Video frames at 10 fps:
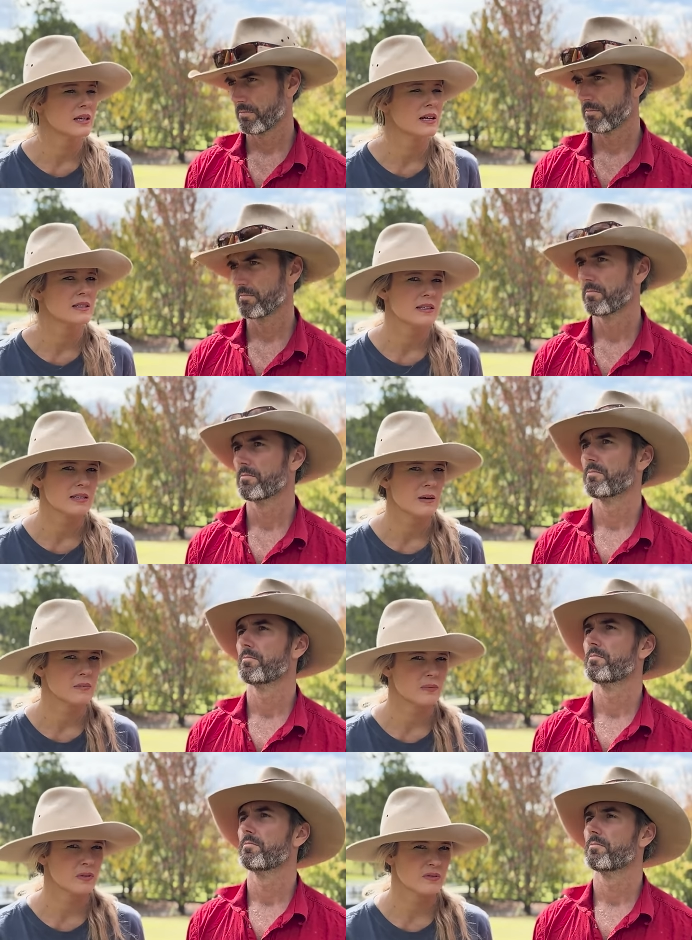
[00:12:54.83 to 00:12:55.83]
Speaker 1: that are
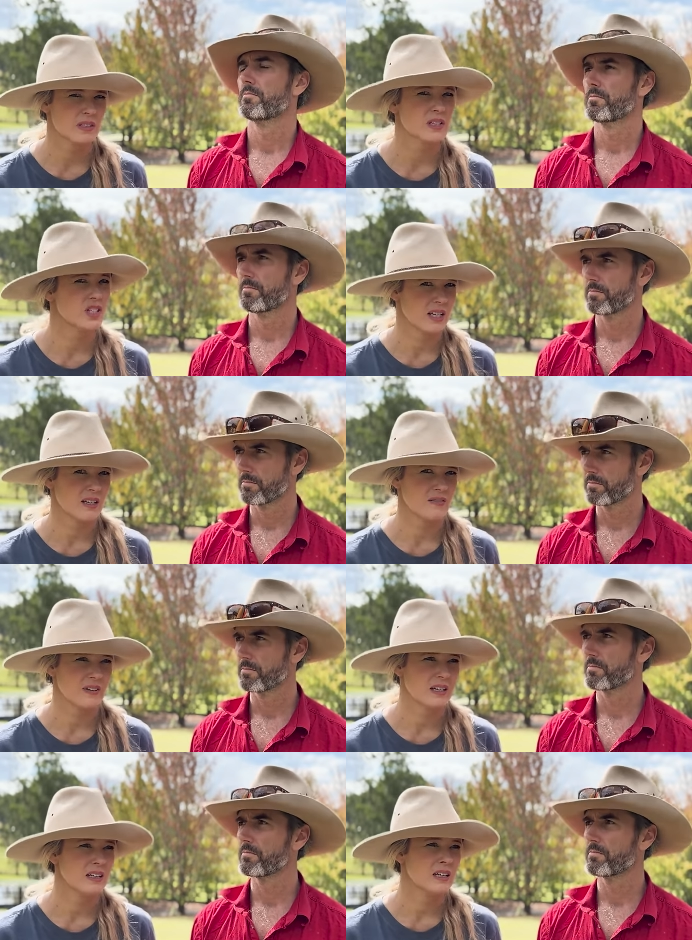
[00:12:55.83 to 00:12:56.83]
susceptible to
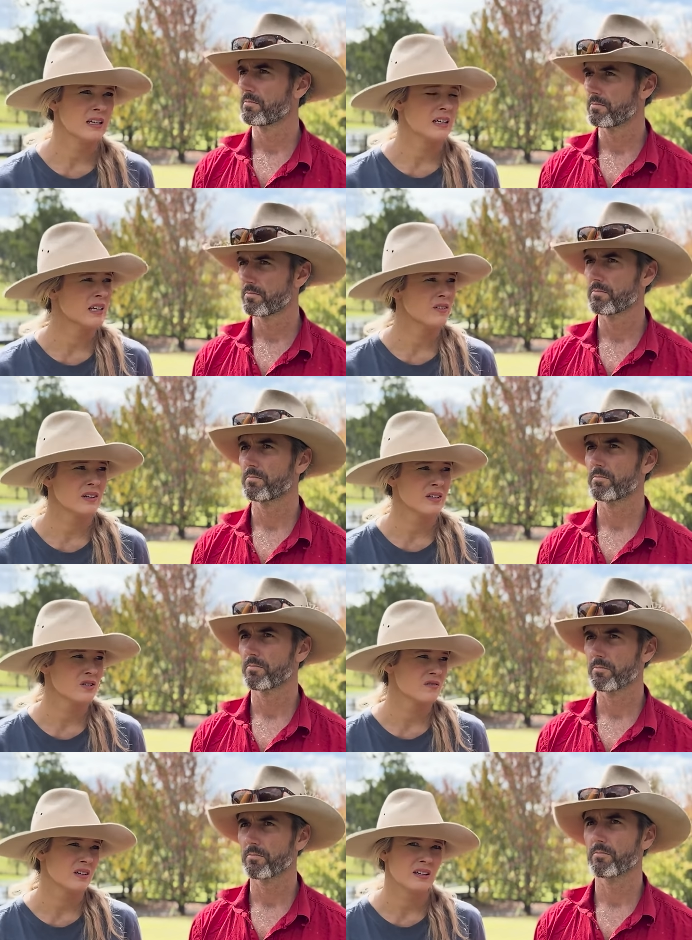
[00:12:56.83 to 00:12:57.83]
GDV. Here in
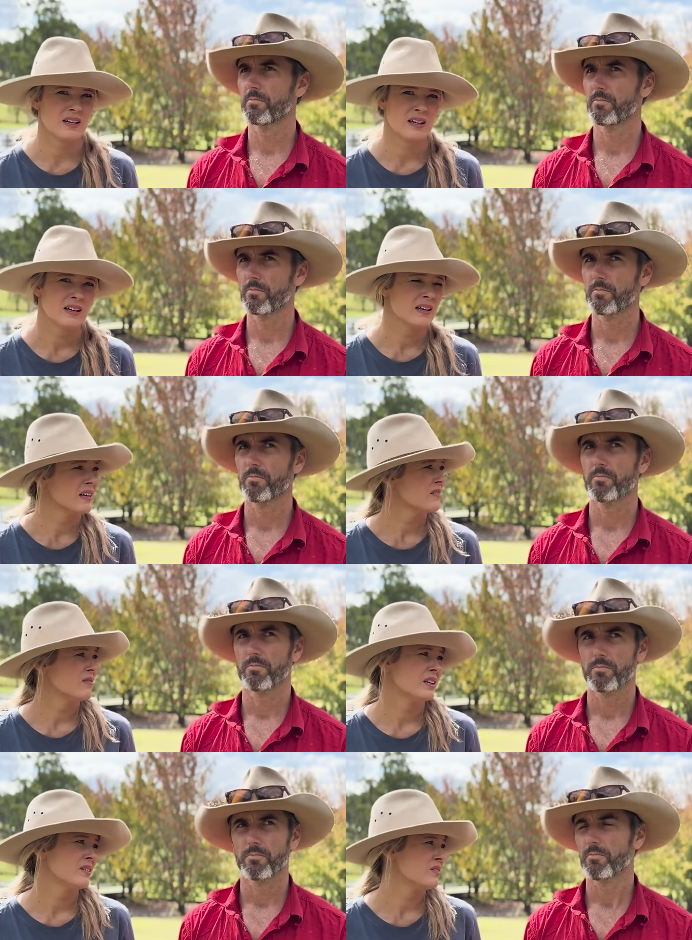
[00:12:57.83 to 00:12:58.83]
Australia,
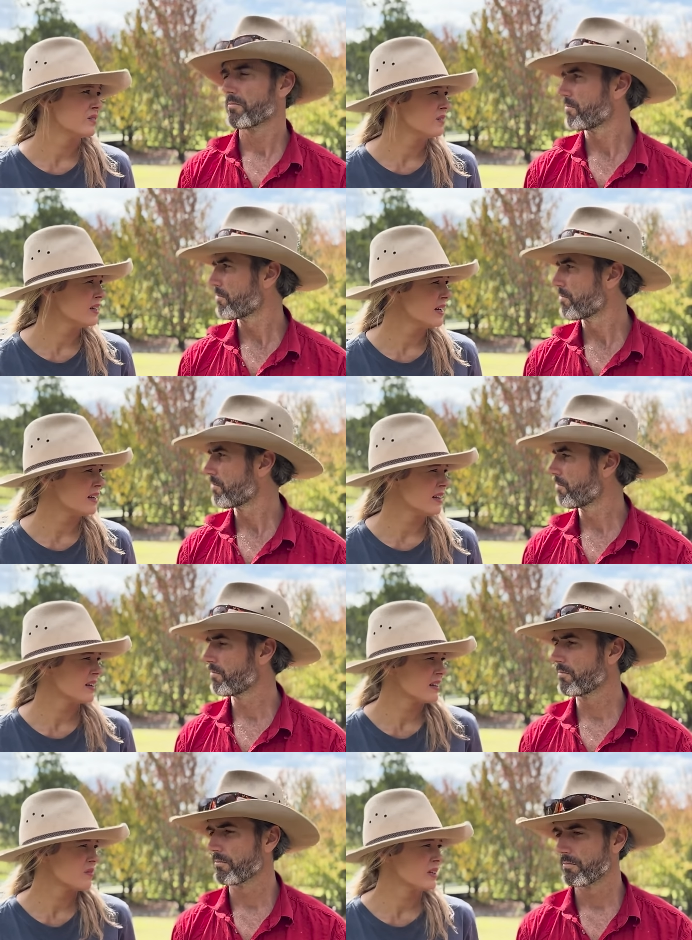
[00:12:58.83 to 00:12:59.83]
we don't do that.
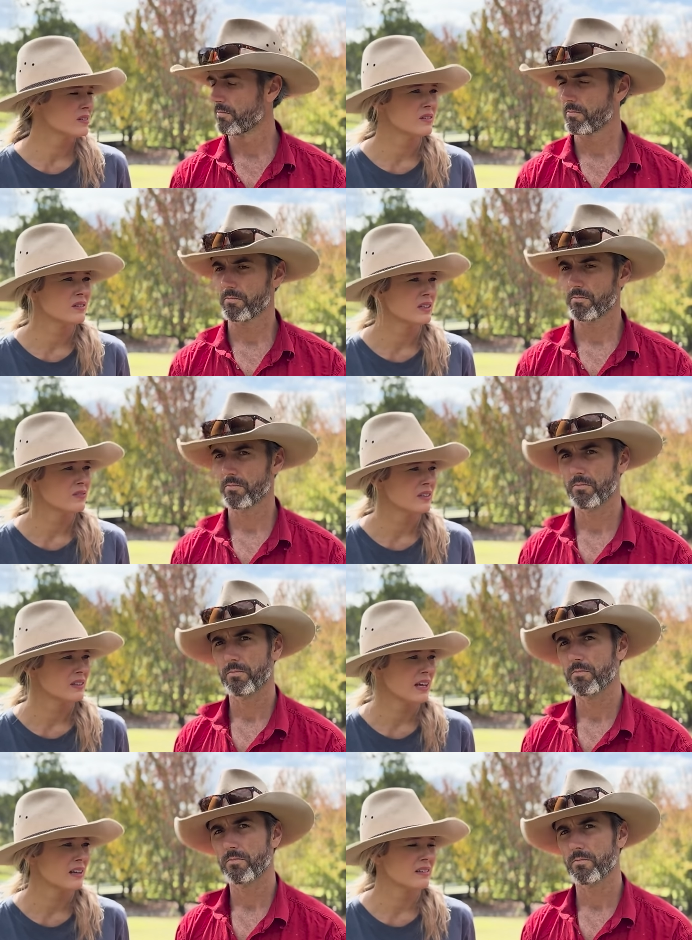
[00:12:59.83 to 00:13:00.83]
Like, mm. it's not even
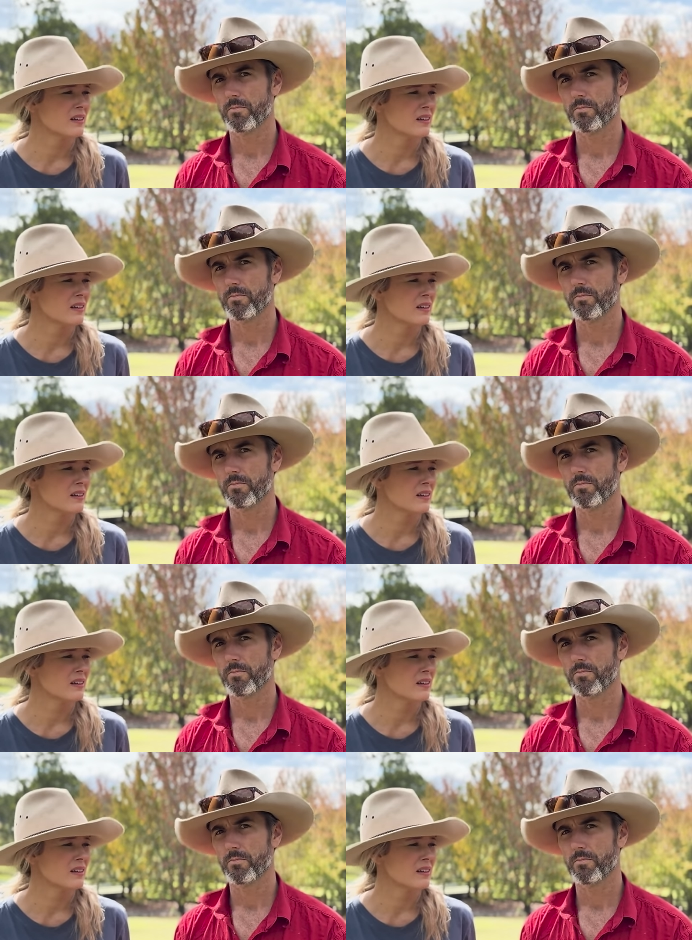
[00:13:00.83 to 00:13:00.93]
that.